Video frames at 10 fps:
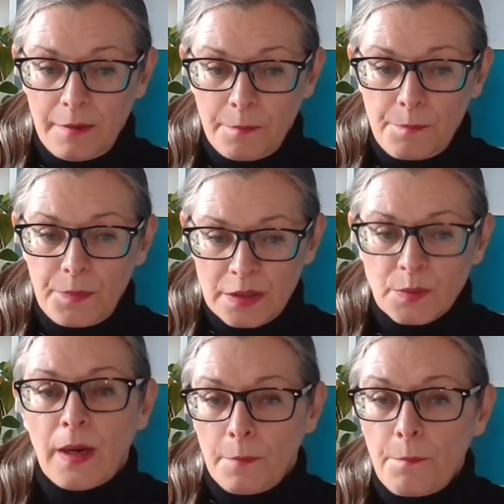
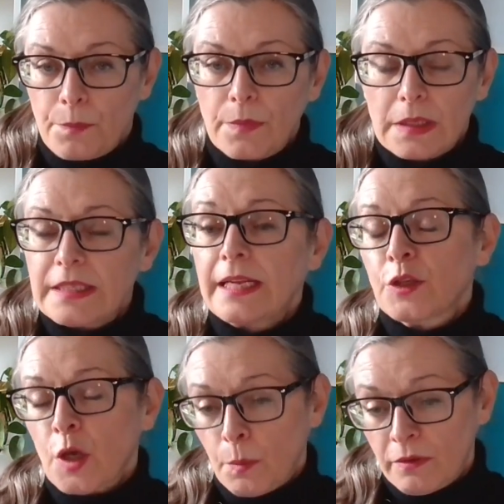as well.
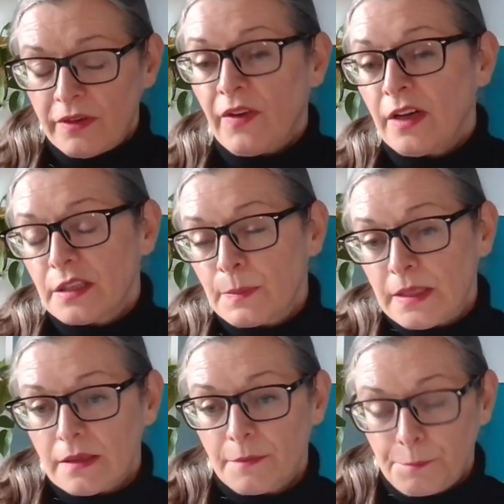Stay on top of
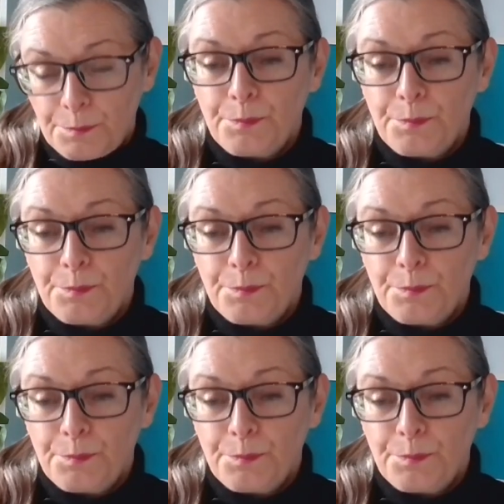advancements.